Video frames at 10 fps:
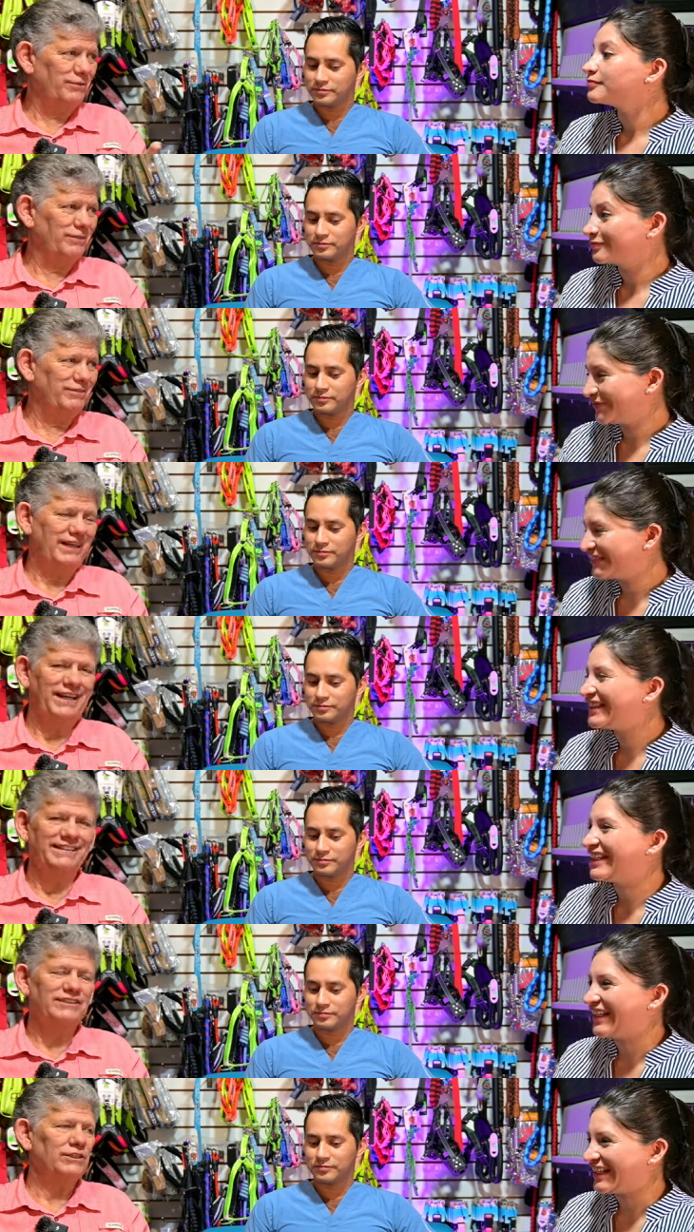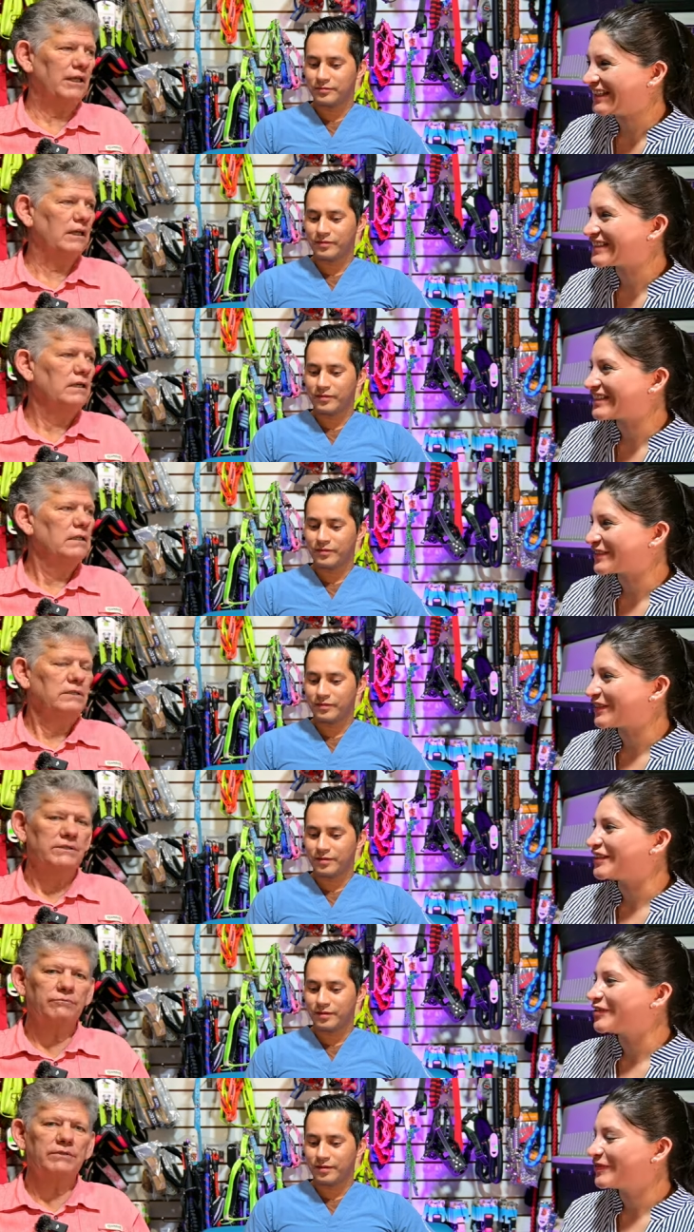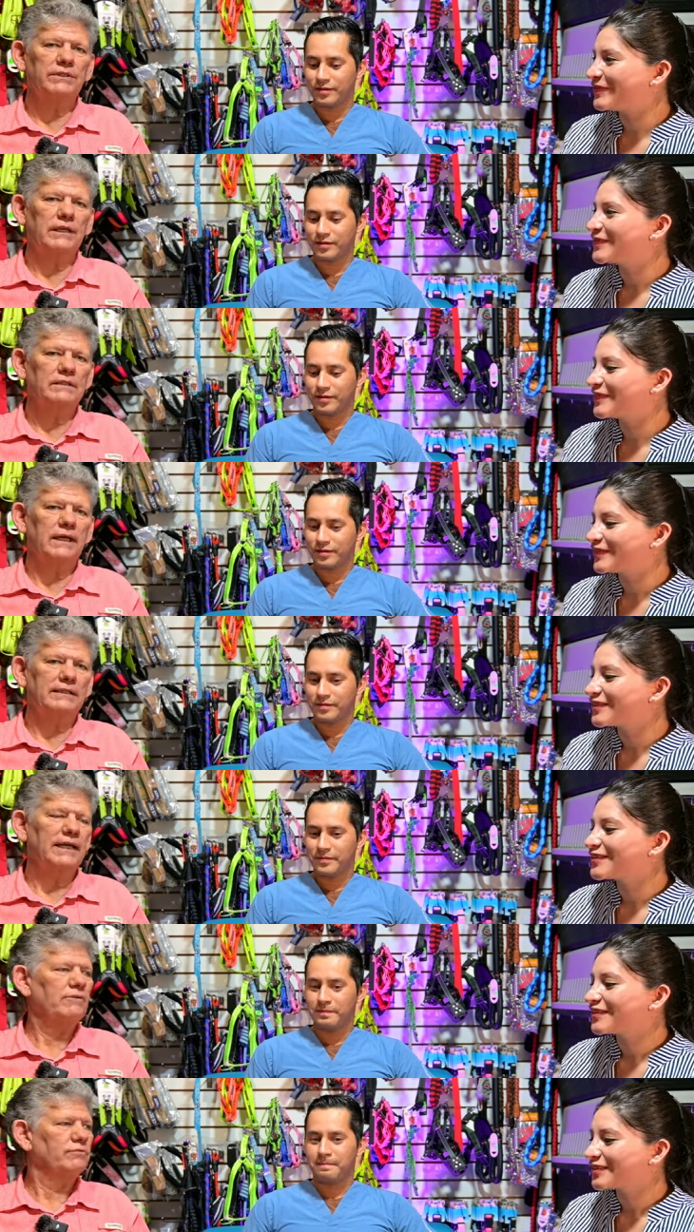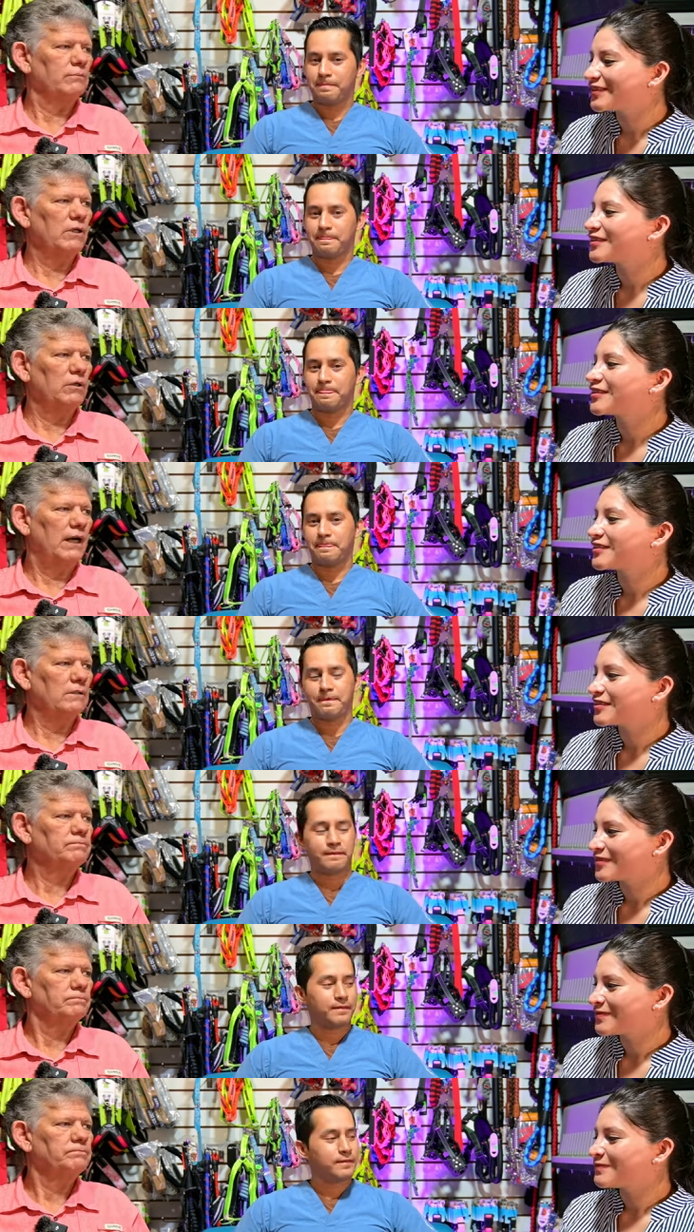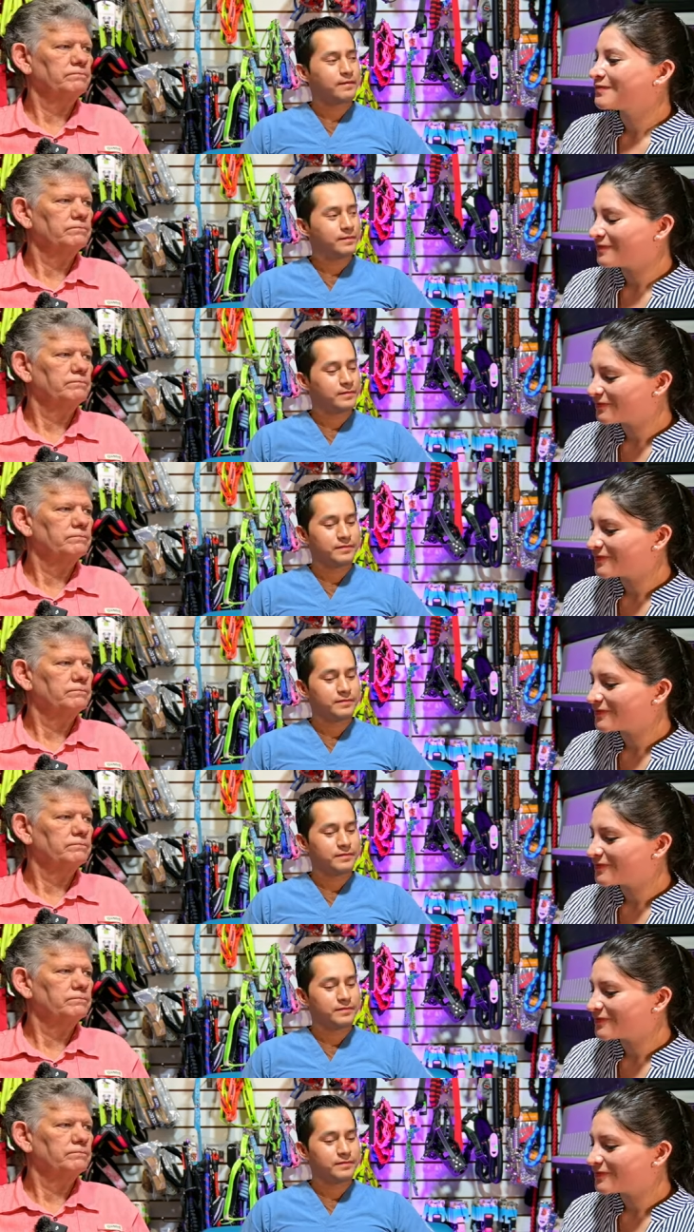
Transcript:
Speaker 1: for the vets, different things like that from Loja. Mm-hmm.